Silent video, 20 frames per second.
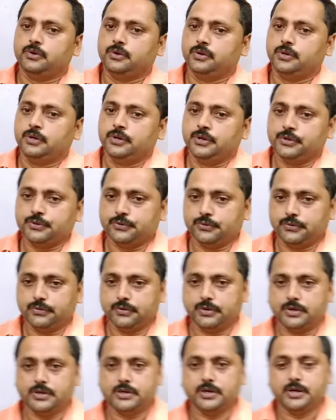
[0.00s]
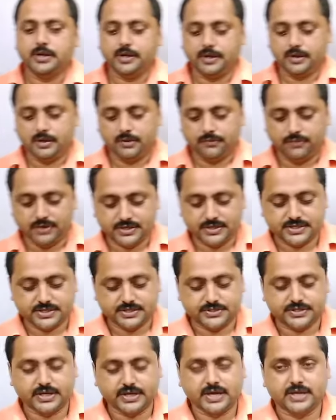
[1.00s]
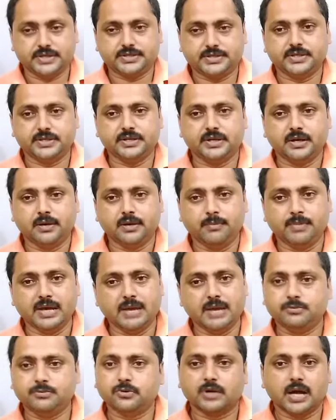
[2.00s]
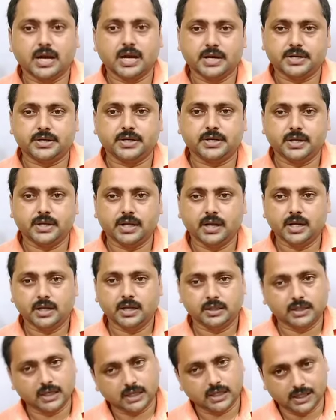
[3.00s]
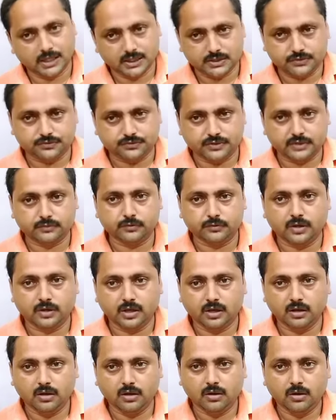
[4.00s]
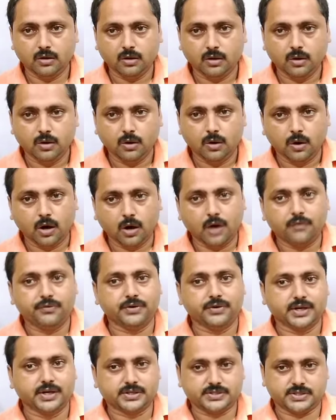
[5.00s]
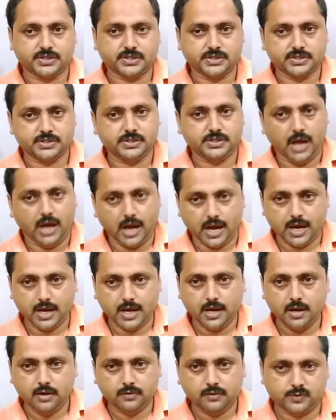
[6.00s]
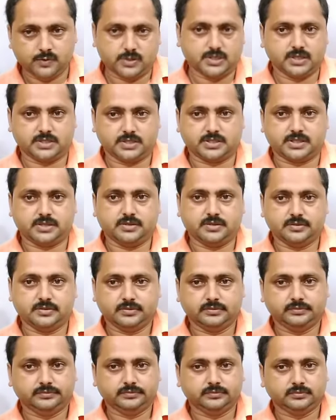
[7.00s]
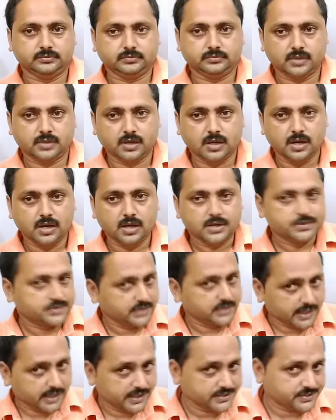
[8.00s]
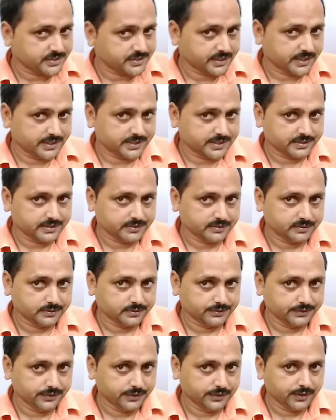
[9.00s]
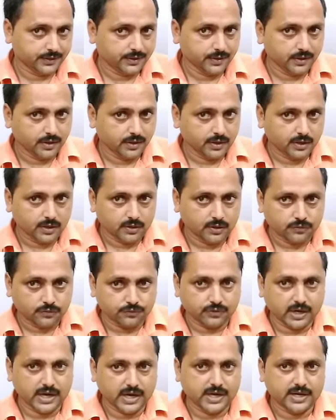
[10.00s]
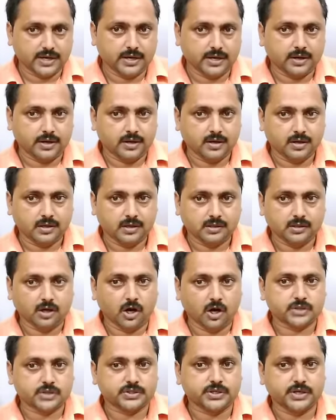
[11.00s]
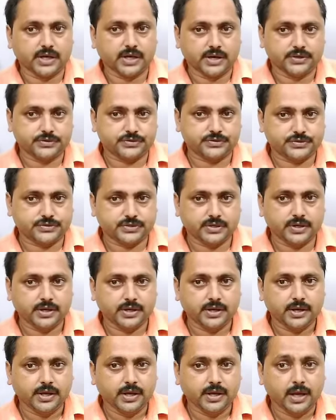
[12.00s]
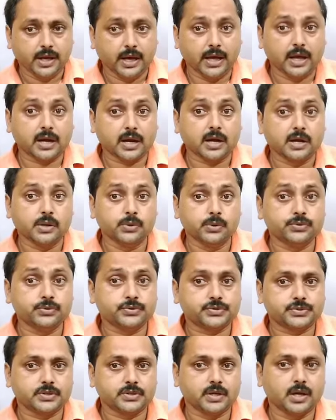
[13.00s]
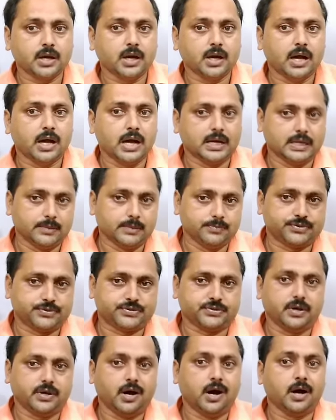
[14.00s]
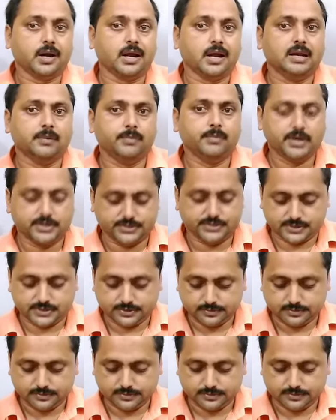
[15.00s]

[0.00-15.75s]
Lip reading: So first is that we have to write the correct formula of reactant and product. Second is that find the oxidized and reduced atoms or elements.